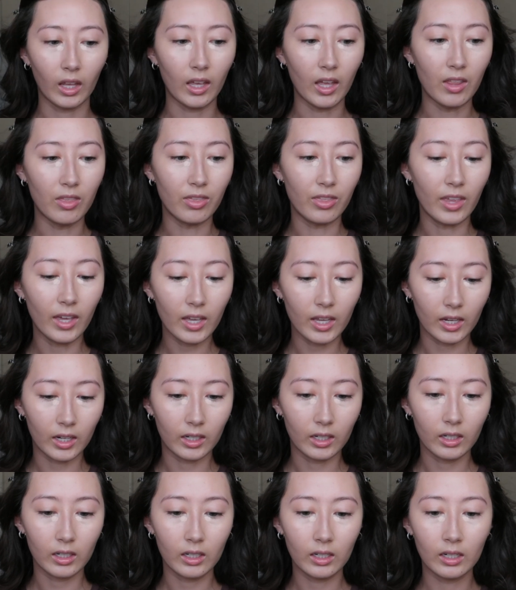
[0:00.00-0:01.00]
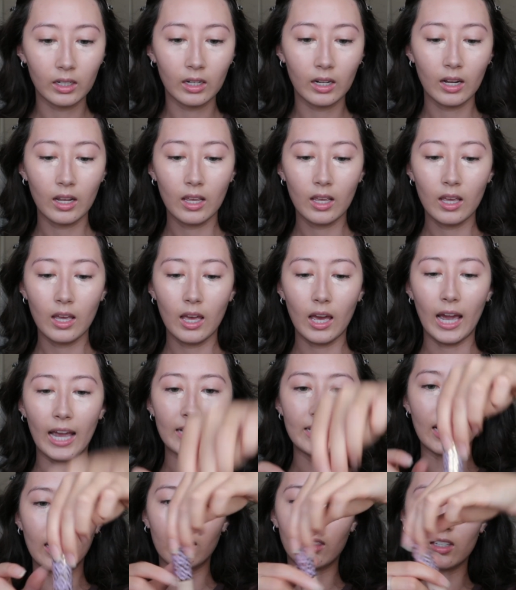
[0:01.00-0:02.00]
And then I
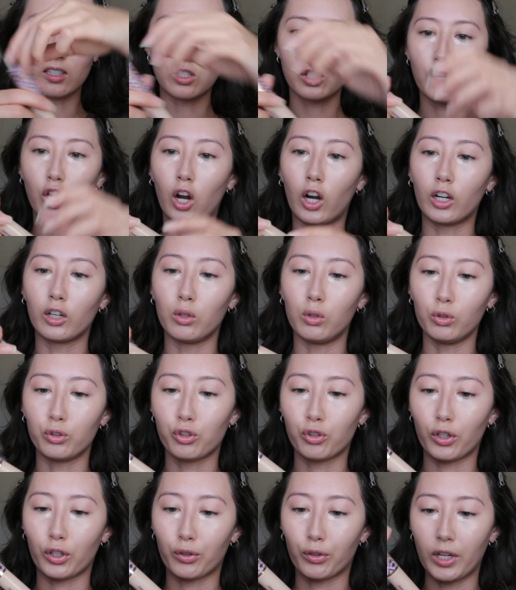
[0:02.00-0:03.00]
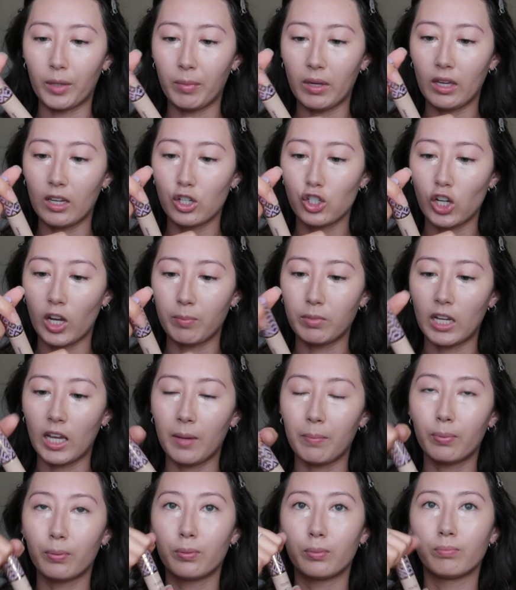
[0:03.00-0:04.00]
take this Tarte Ultra Creamy Shape
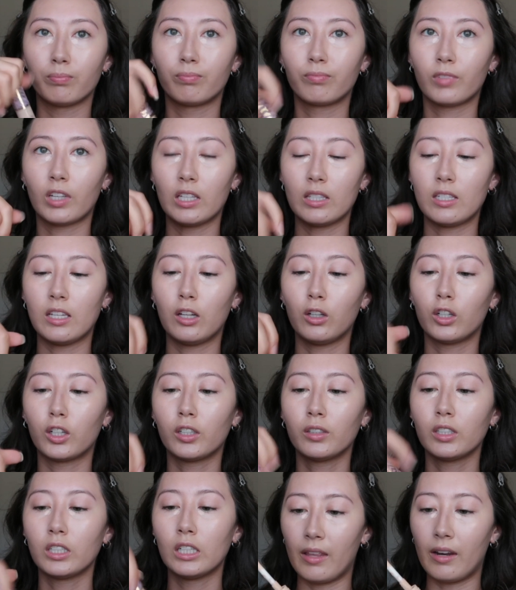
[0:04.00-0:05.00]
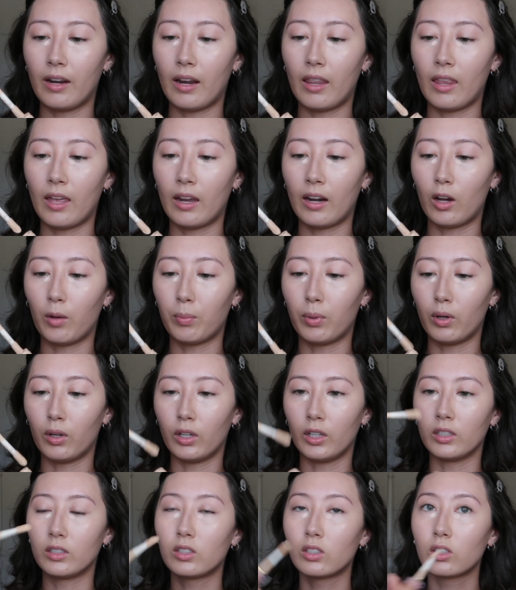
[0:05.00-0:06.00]
Tape concealer and then I'll
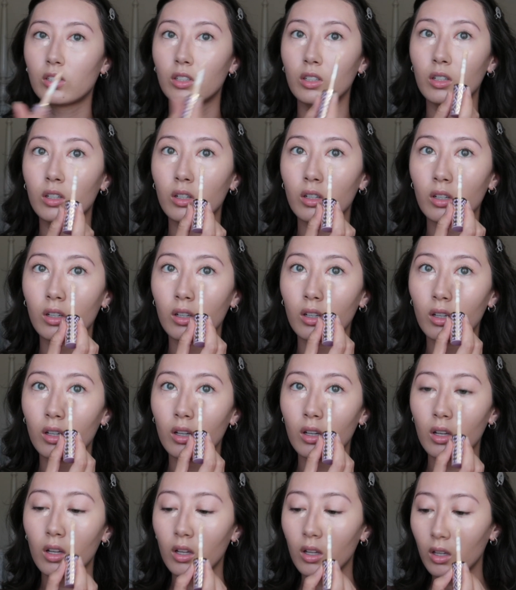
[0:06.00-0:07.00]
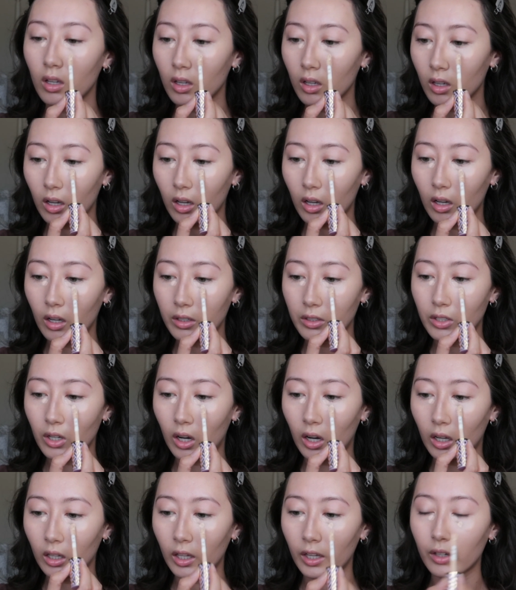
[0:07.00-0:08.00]
put a
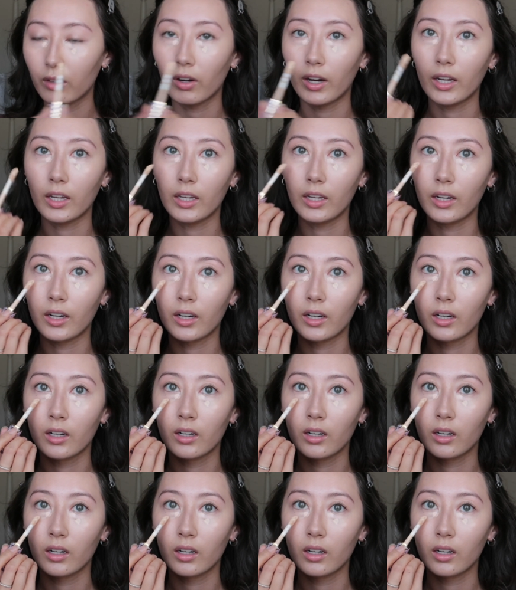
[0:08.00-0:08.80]
dot like right here,